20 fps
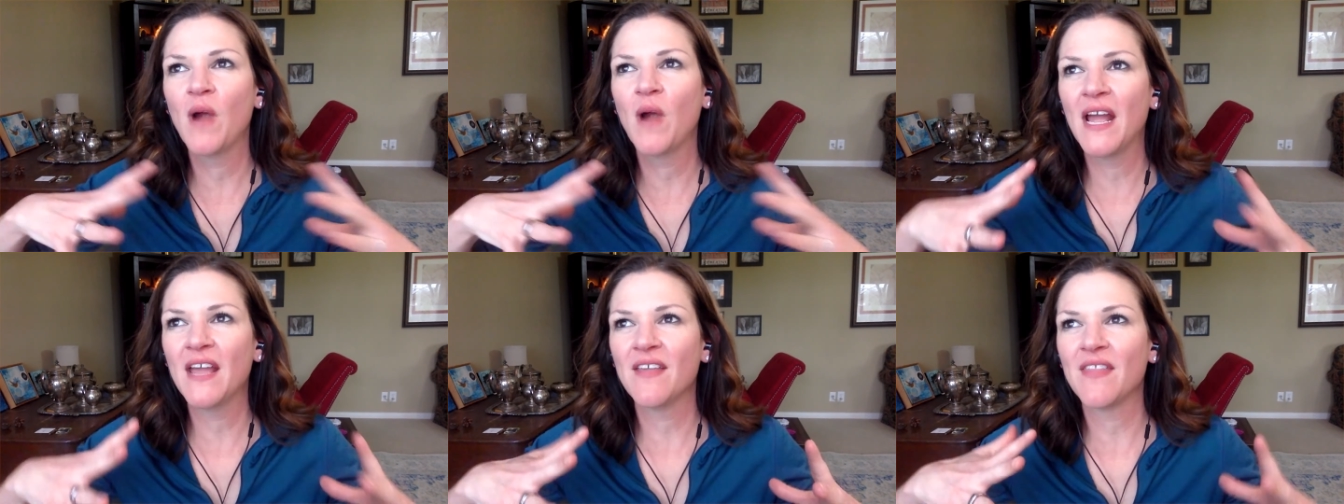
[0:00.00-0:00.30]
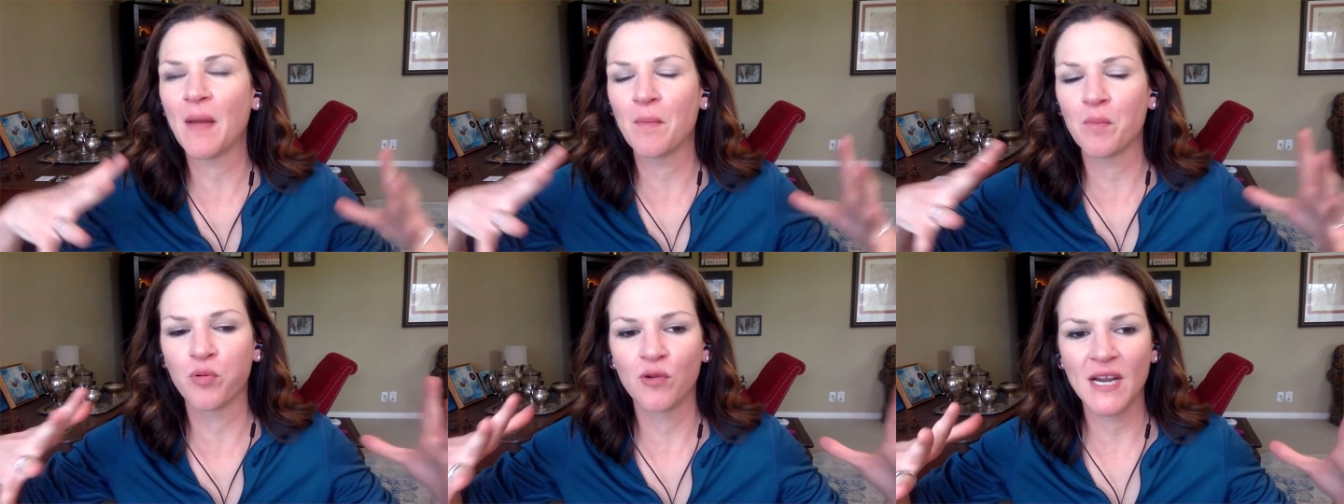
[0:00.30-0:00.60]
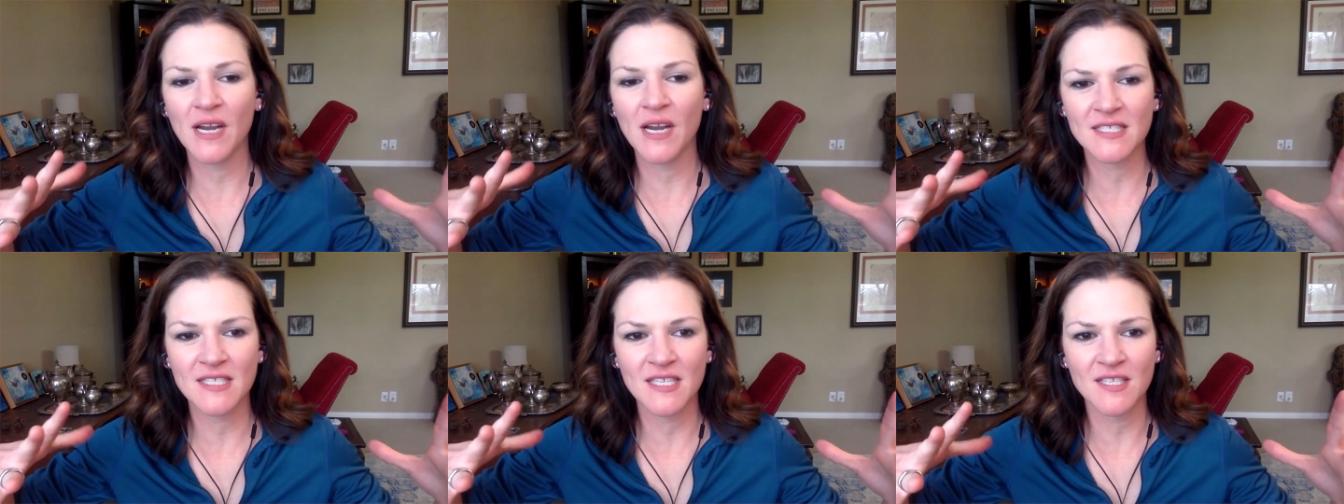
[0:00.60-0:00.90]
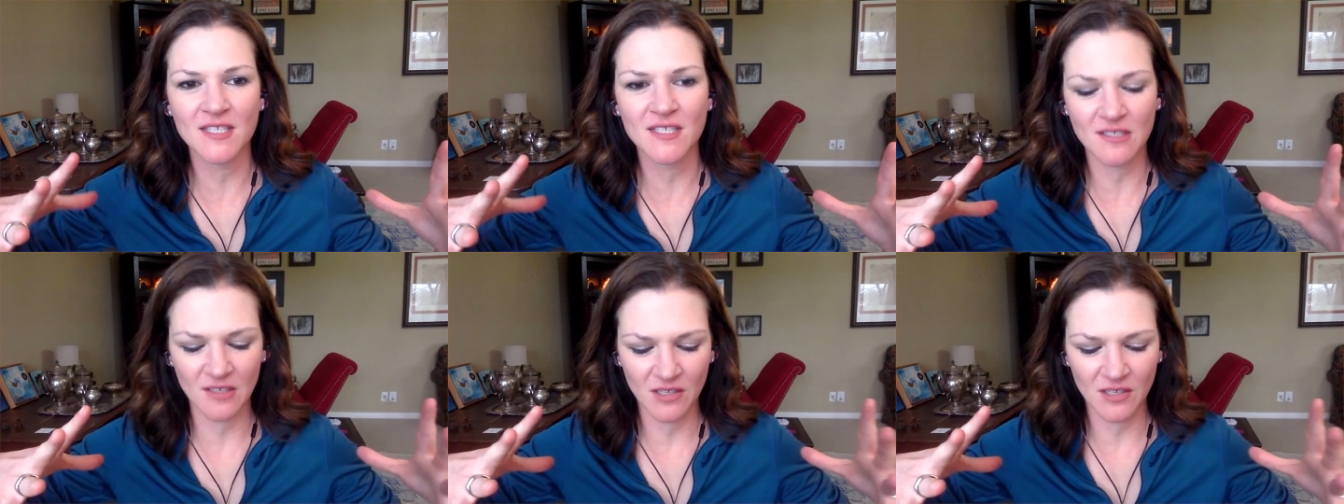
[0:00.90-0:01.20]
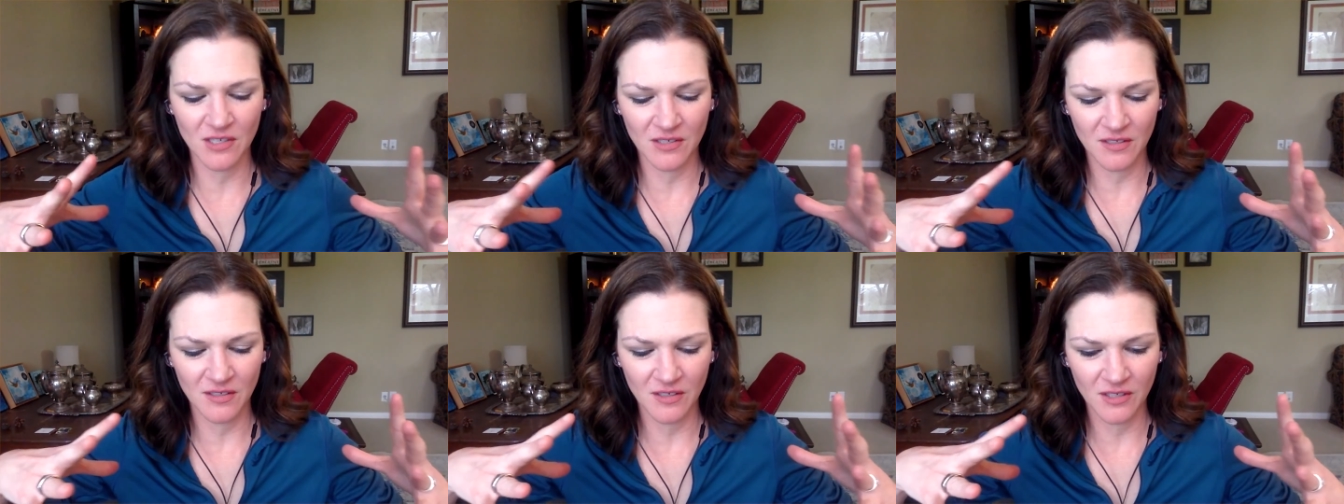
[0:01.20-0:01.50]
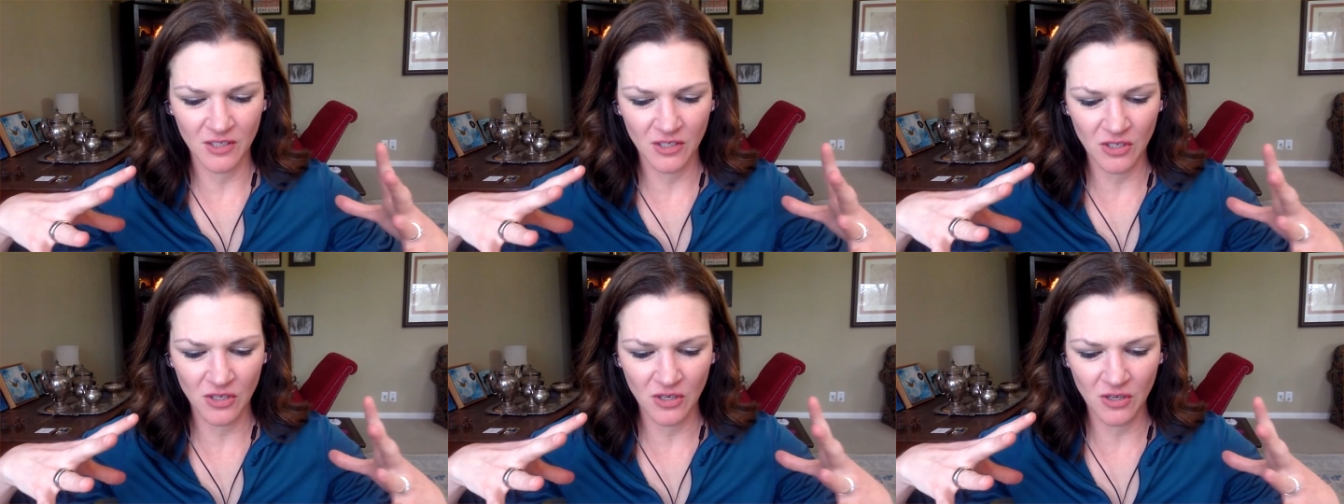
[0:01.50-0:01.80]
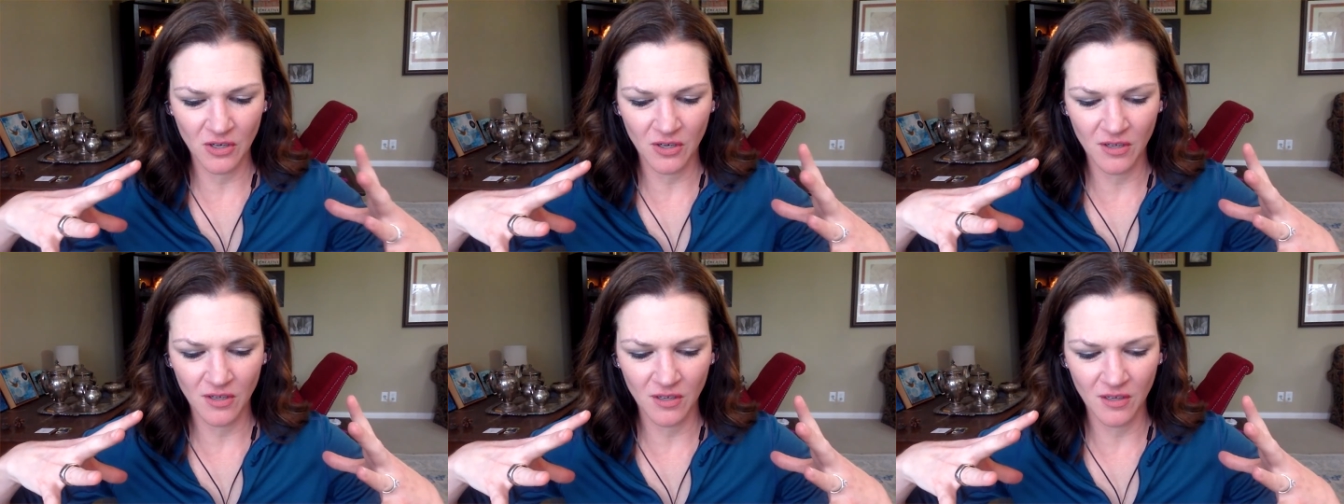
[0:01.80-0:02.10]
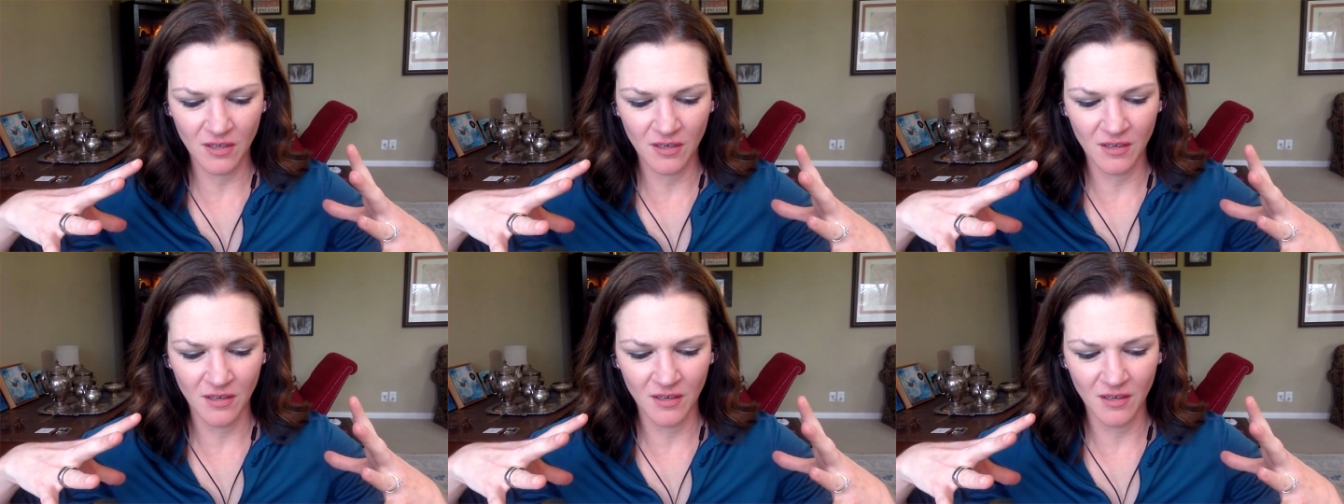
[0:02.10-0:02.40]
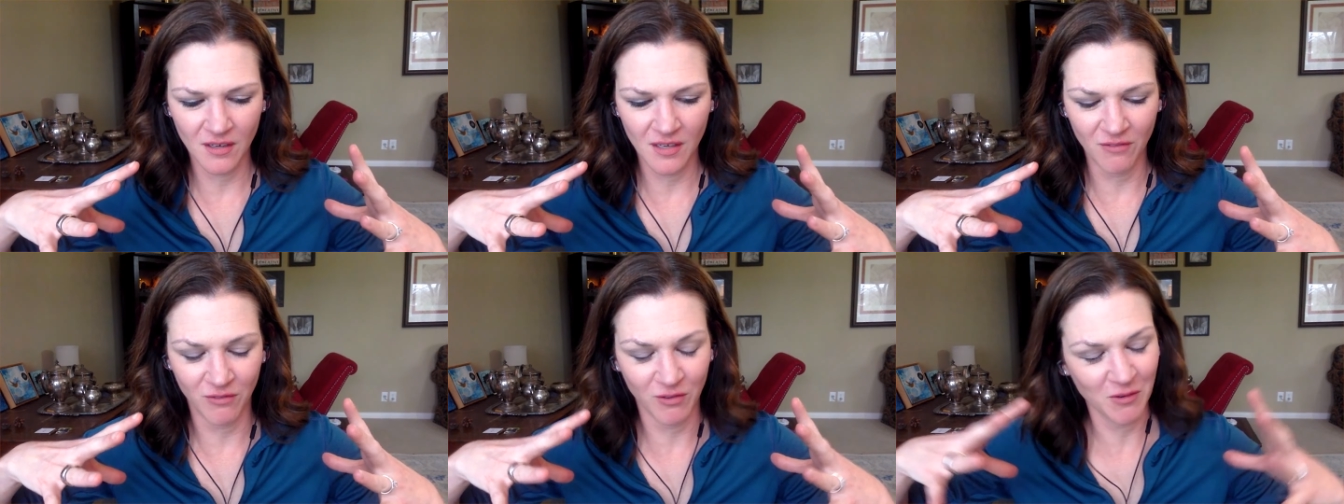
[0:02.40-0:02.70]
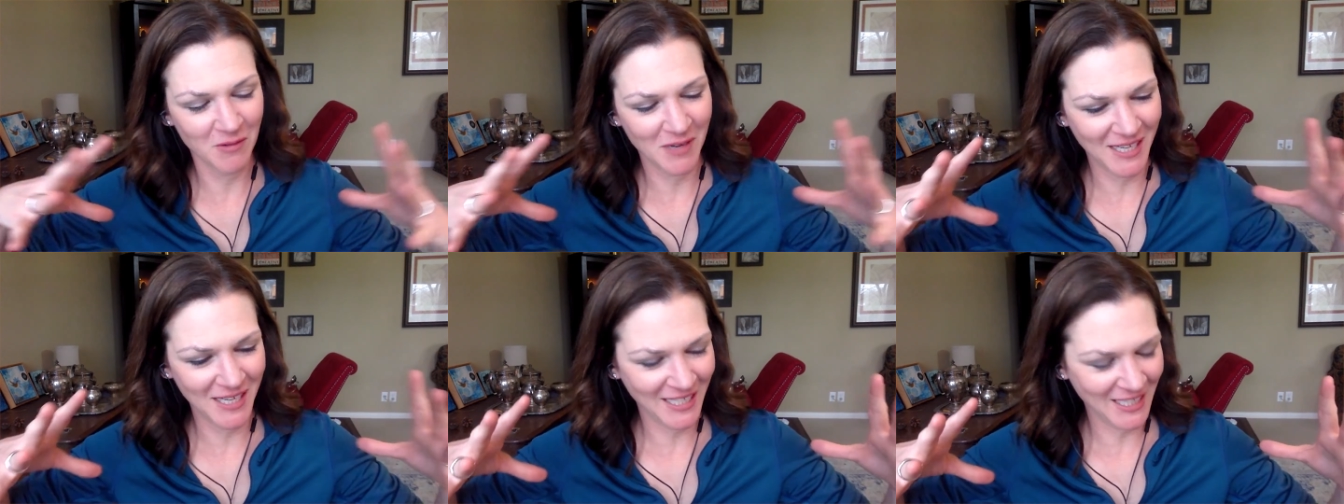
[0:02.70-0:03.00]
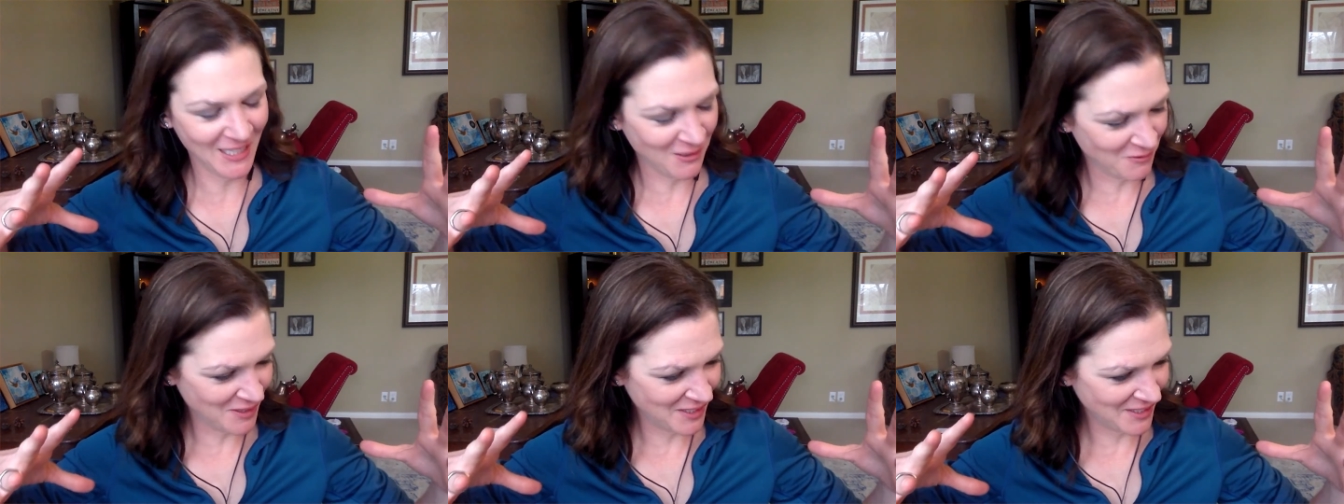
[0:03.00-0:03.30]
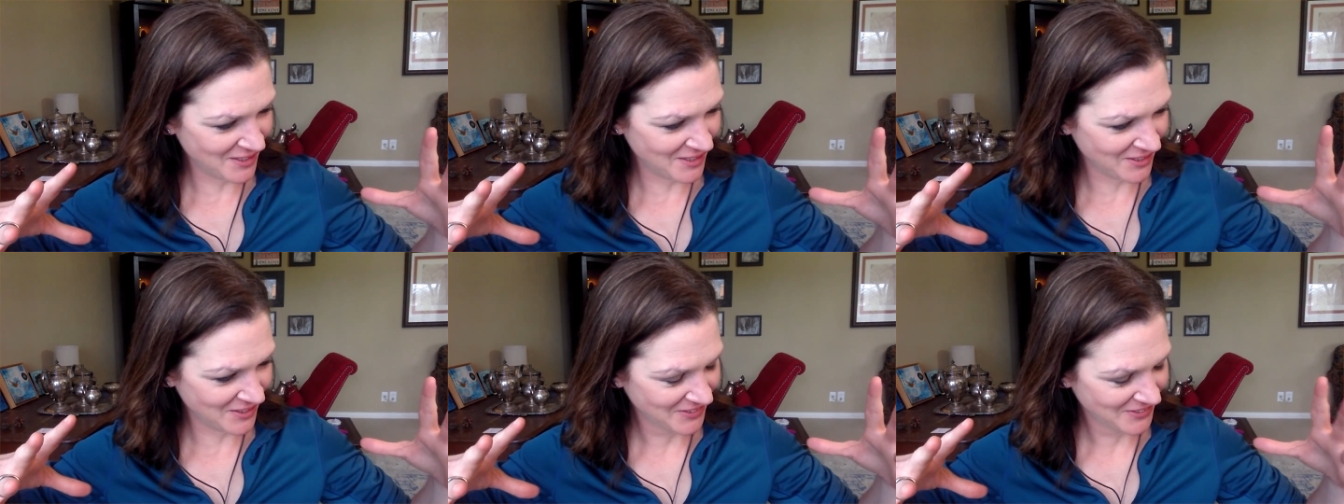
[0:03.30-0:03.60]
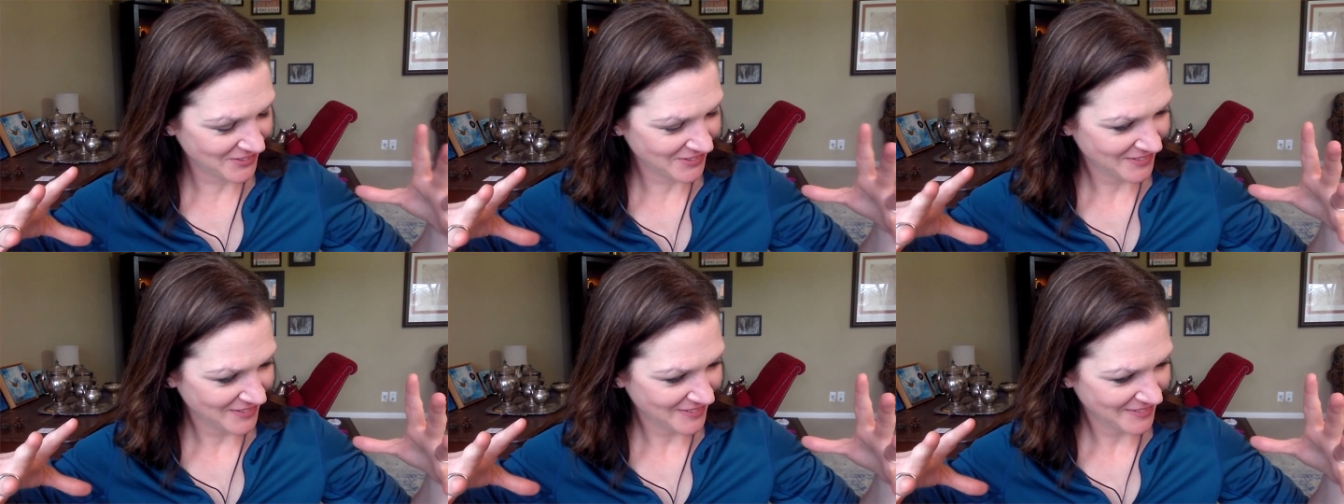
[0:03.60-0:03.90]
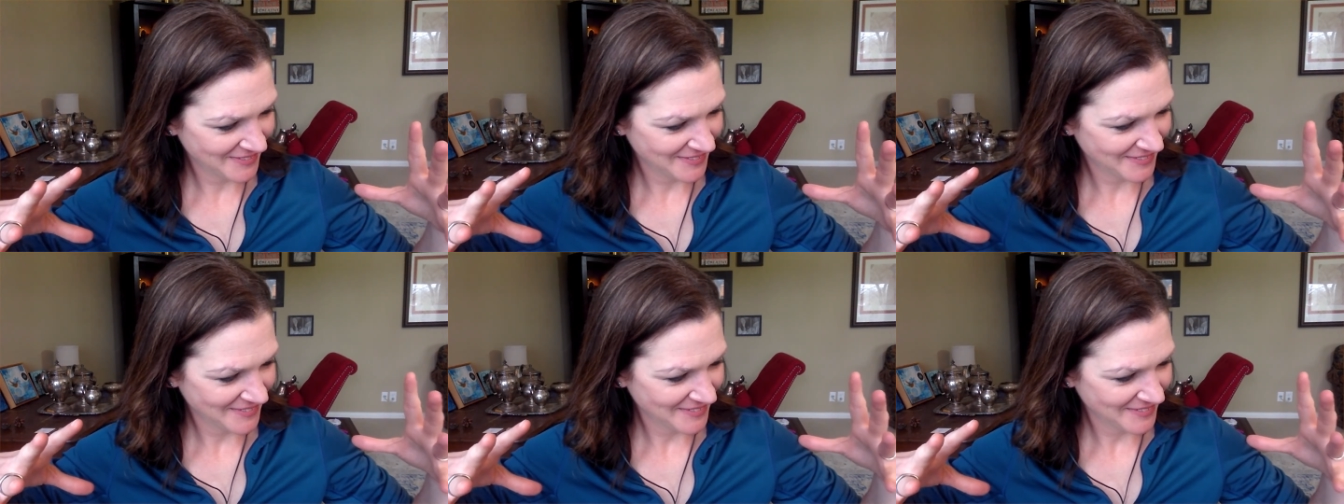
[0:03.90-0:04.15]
way that presence, if we want to get real